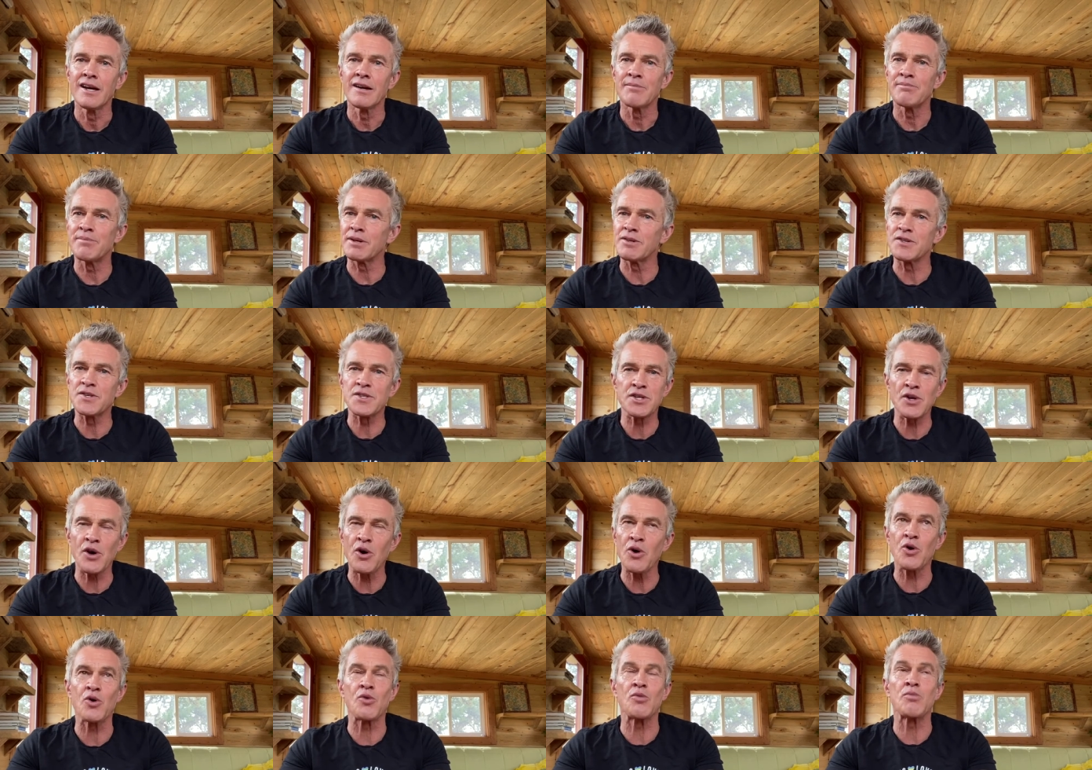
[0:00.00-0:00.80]
been
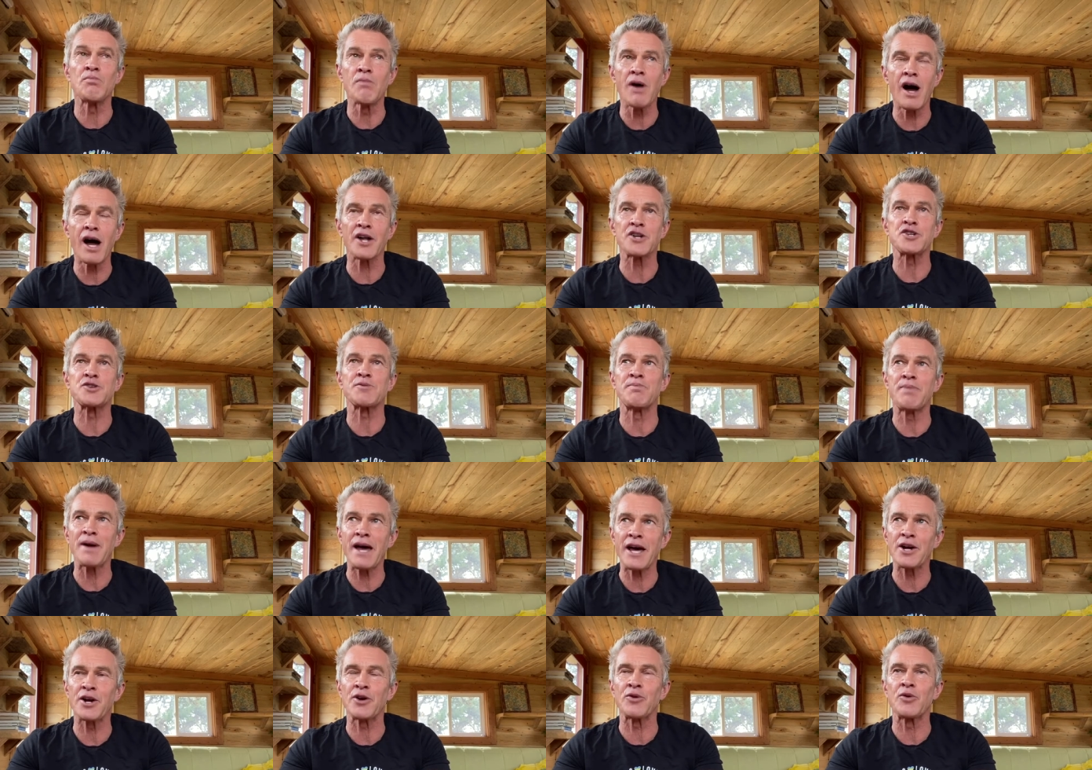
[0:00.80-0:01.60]
so much
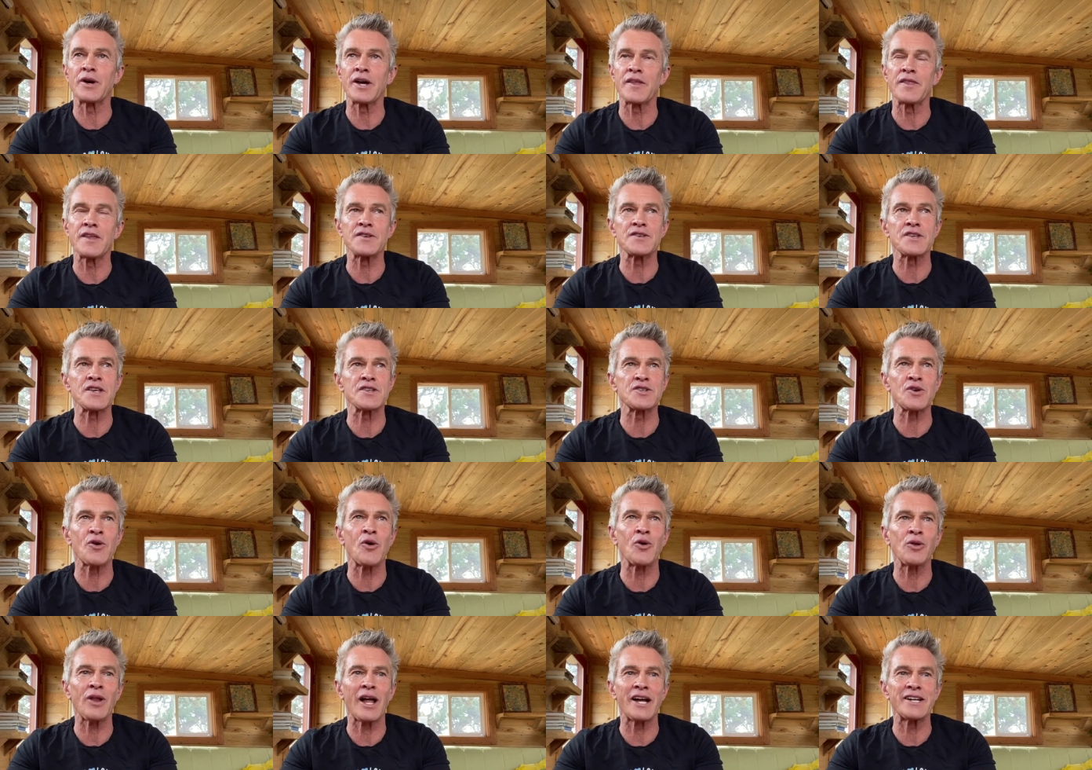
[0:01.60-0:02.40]
better with is this
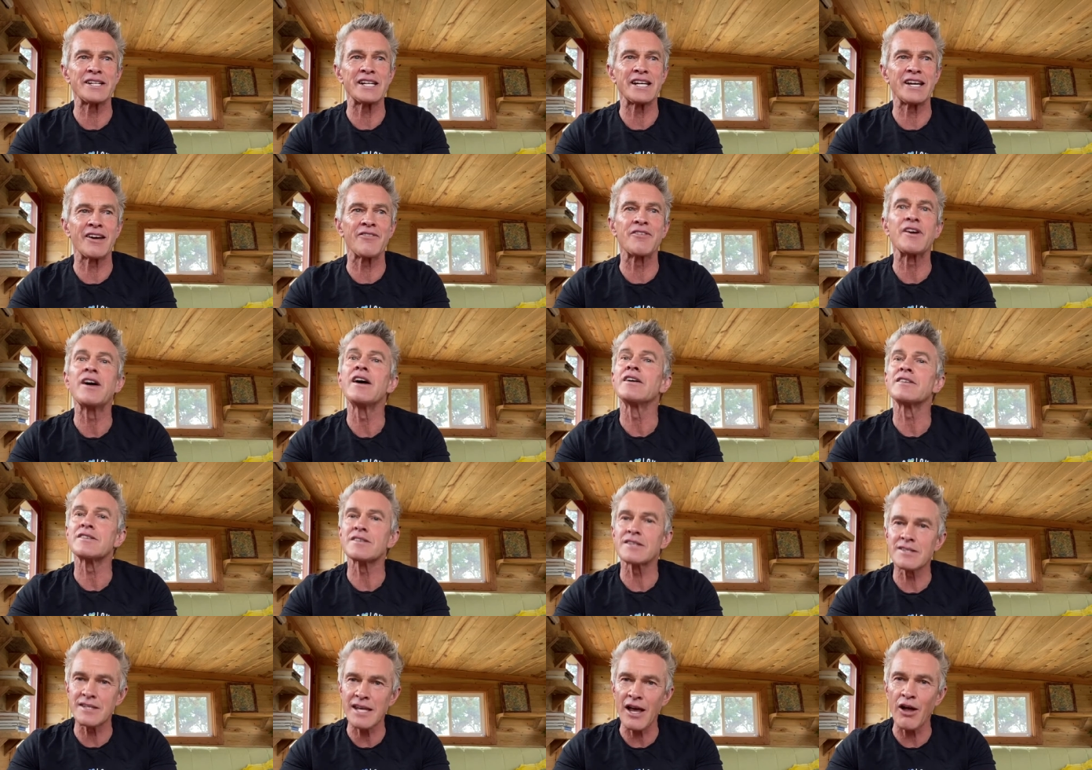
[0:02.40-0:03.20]
whole idea of
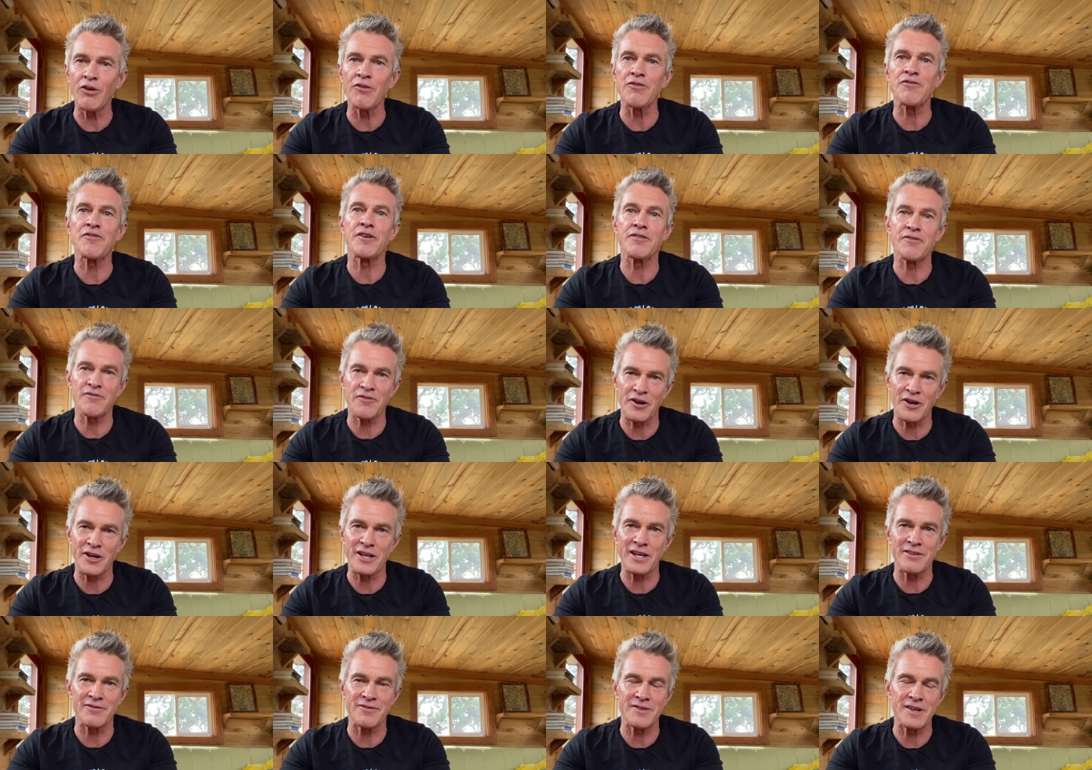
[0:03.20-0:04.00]

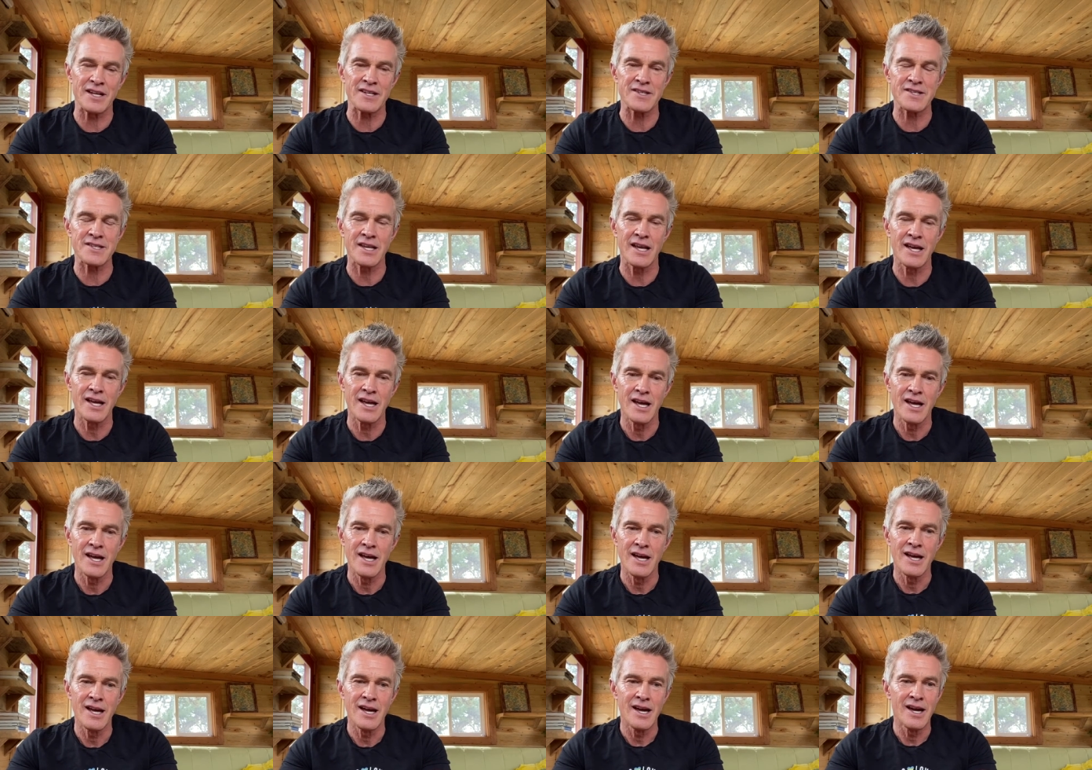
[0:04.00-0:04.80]
self-forgiveness.
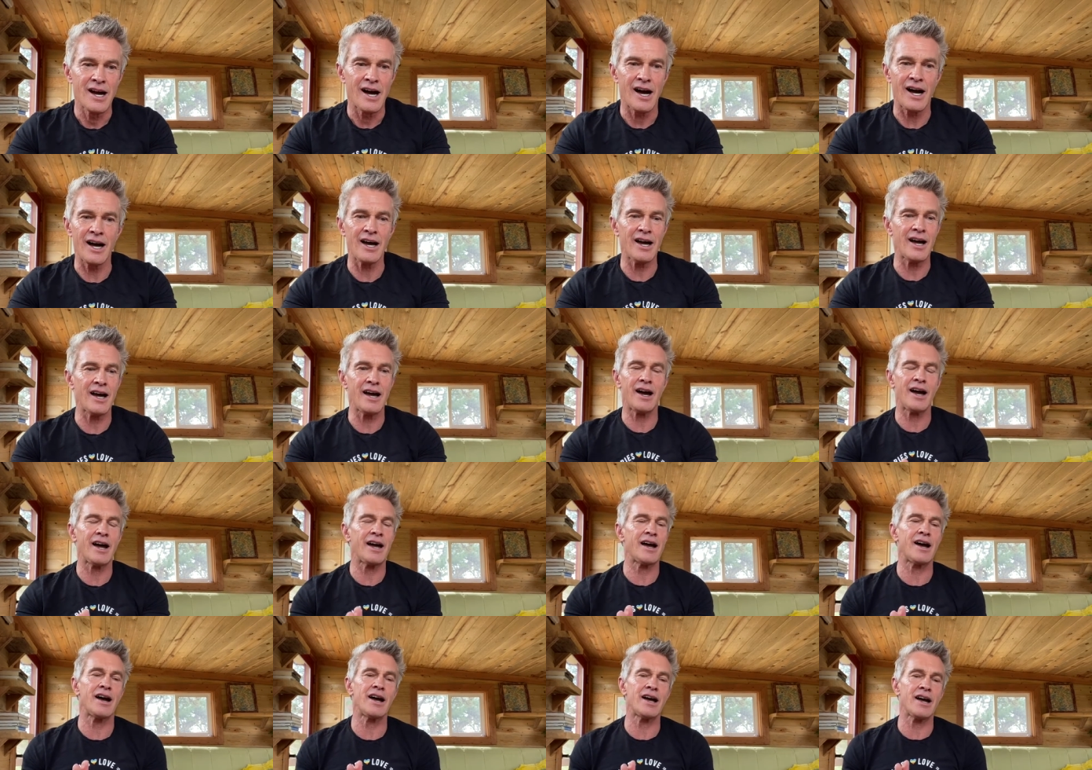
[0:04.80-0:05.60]

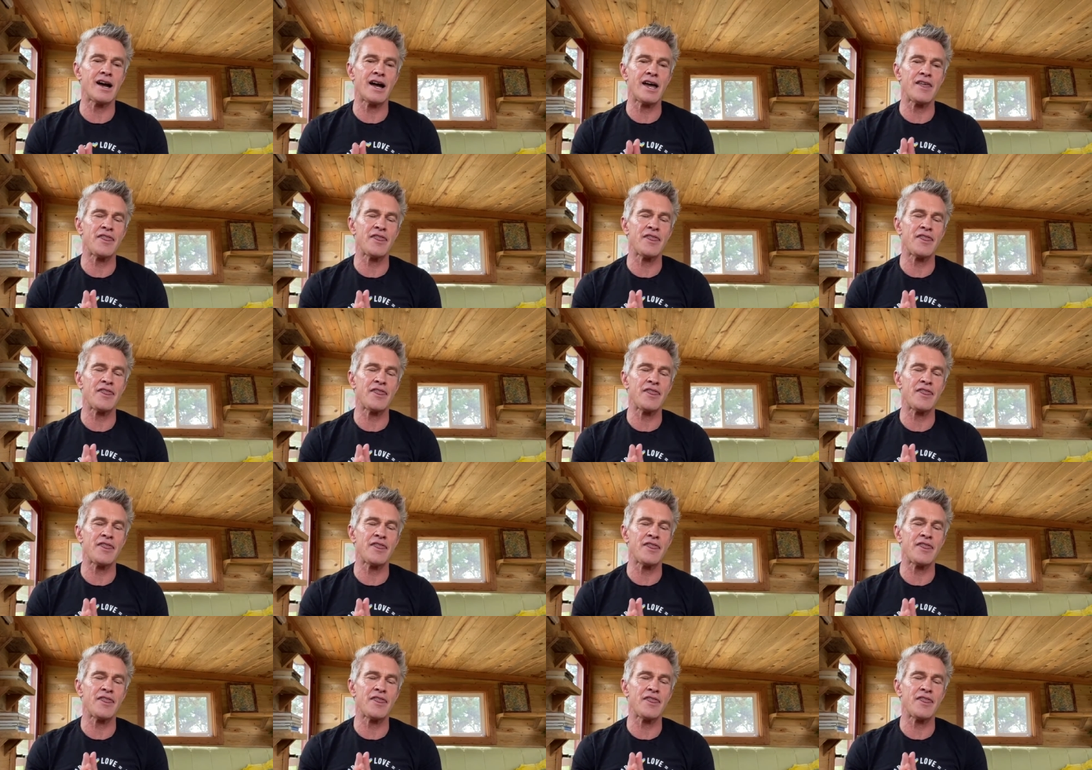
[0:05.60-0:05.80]
I